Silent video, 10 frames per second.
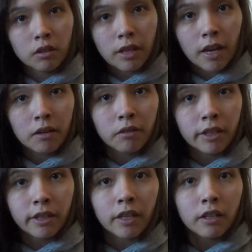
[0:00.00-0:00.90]
That
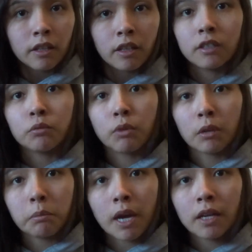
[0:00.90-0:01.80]
right there is
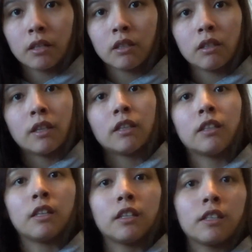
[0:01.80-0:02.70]
one panel, and
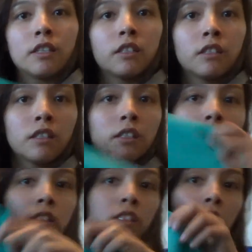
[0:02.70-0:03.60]
then here
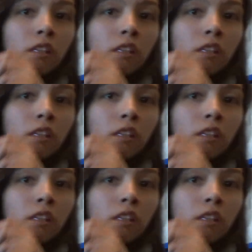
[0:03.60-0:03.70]
is the other